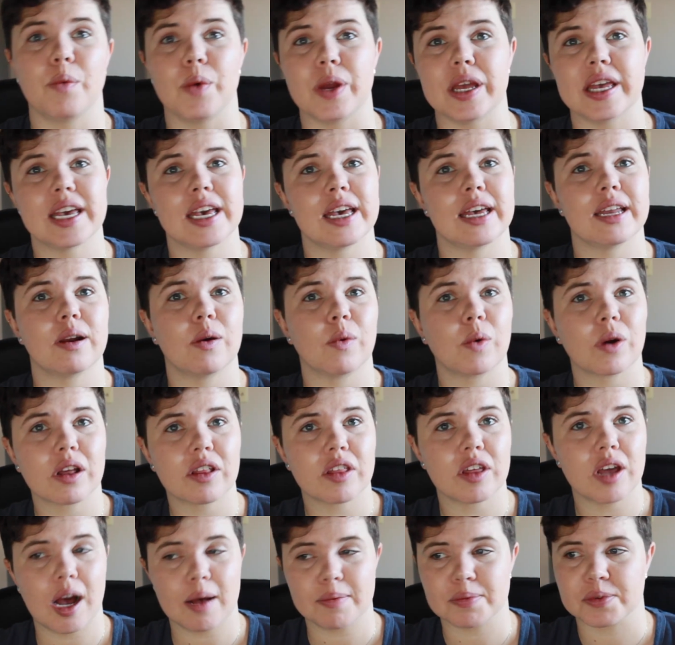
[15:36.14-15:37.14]
we hit one of
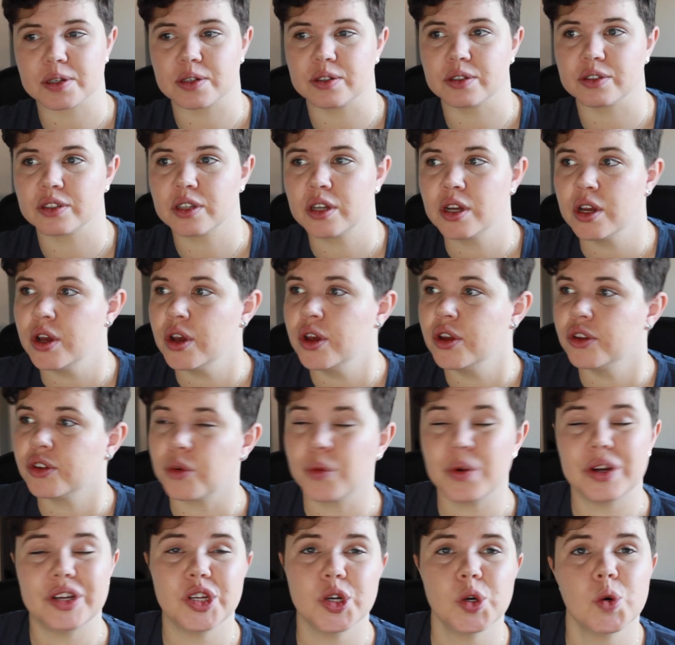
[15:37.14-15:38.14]
the obstacles. So
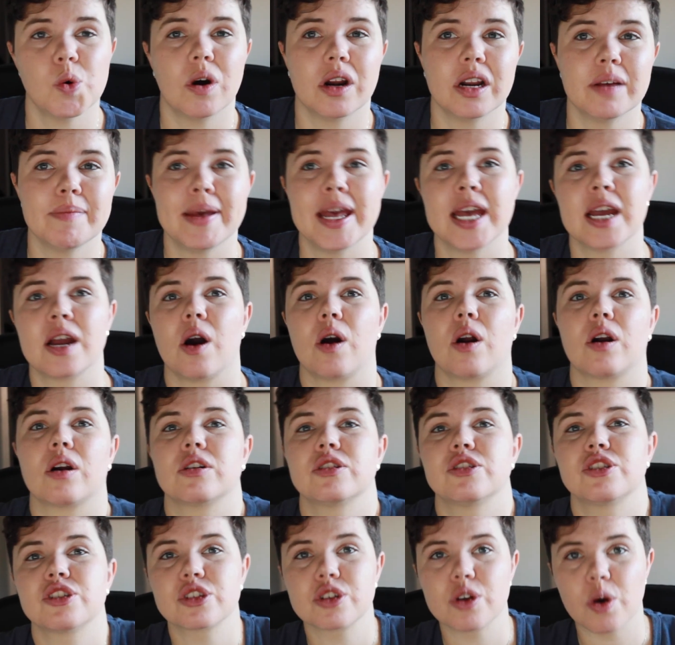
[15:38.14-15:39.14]
we do want to make our
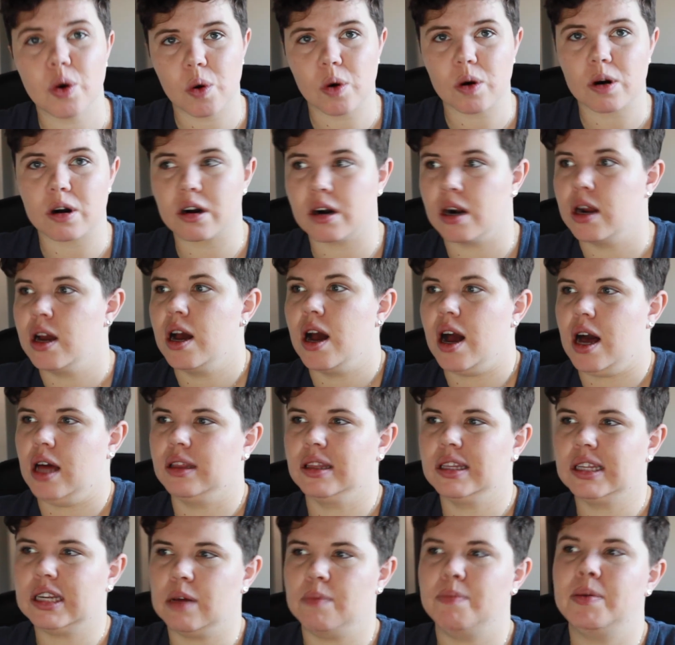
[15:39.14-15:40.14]
score a
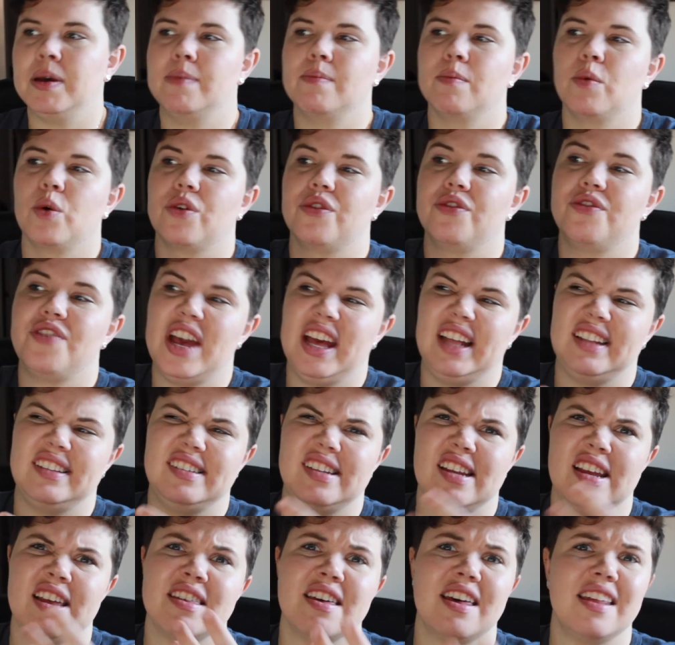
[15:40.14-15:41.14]
little bit more
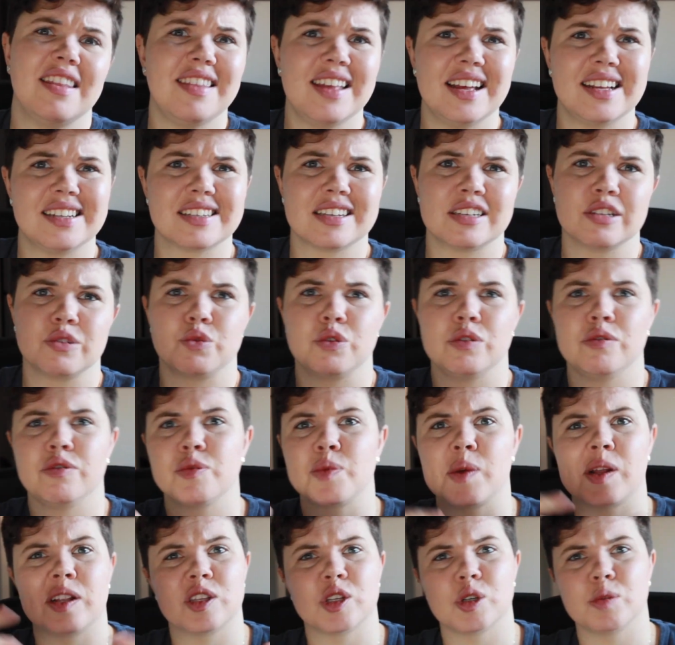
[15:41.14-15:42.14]
fancy than this because we've
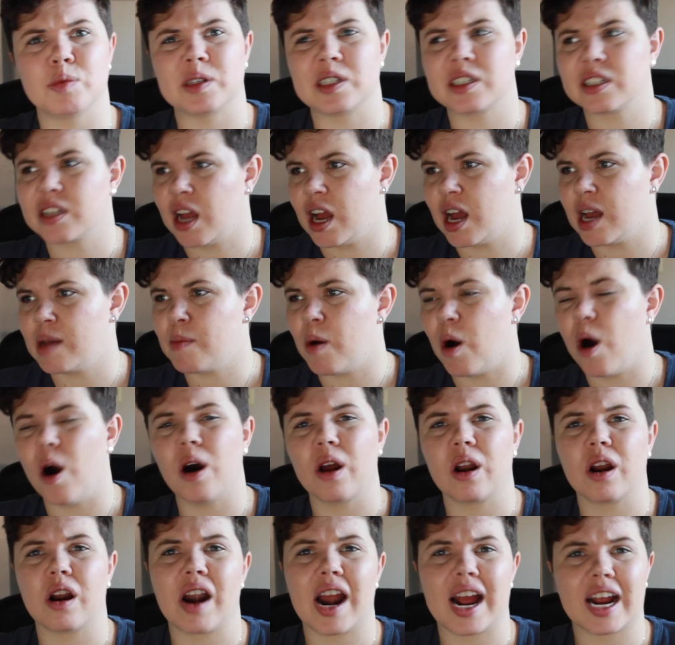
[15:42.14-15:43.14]
spent so much time on
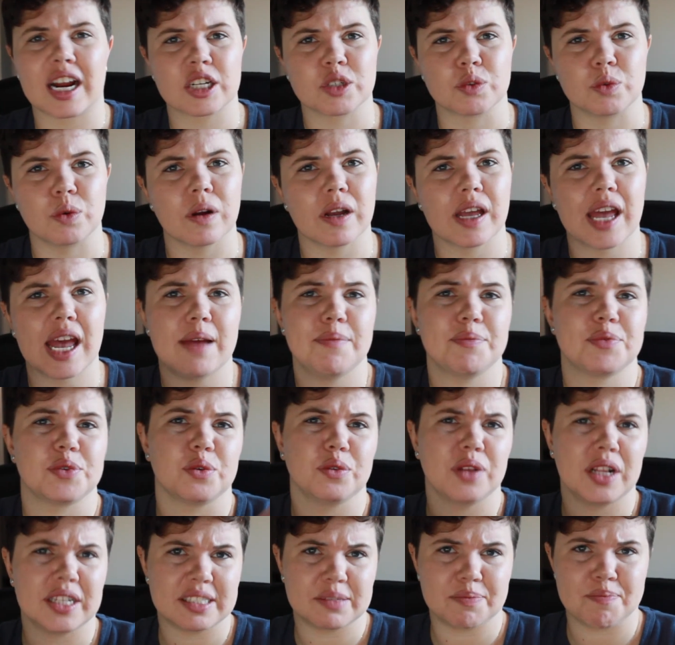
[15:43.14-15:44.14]
our actual game. So
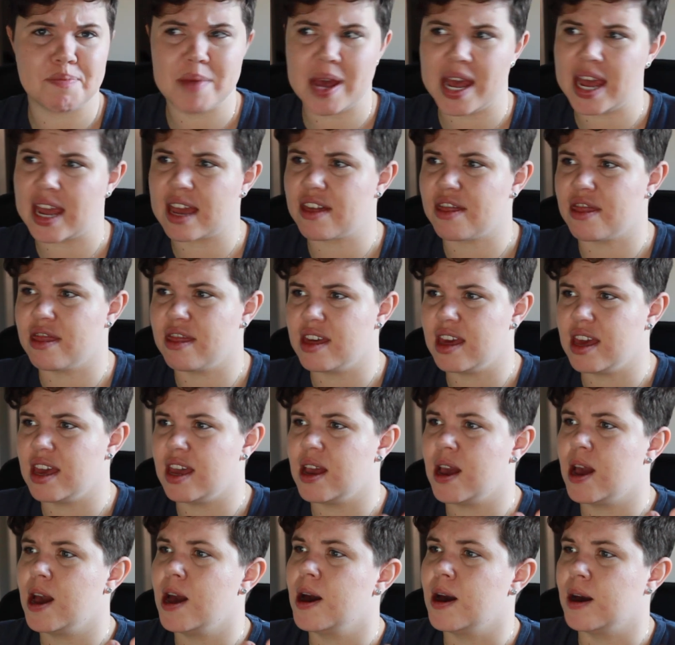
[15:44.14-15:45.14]
let's make
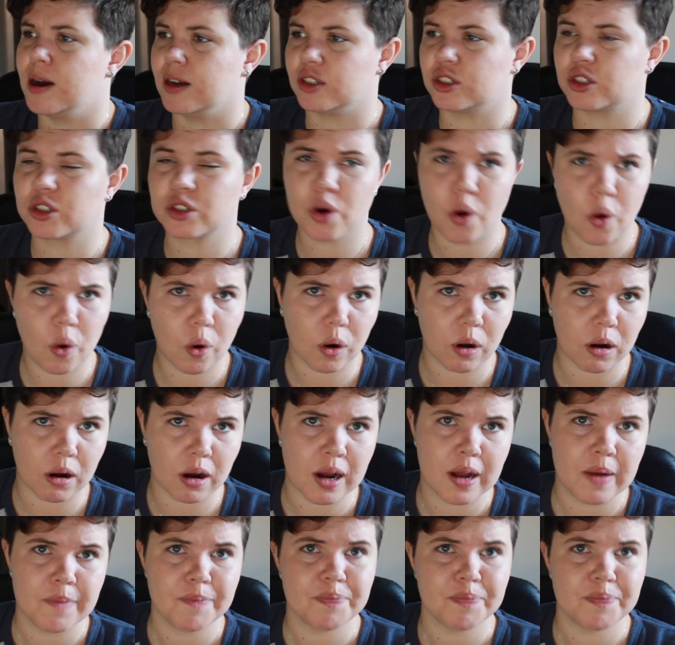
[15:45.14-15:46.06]
the score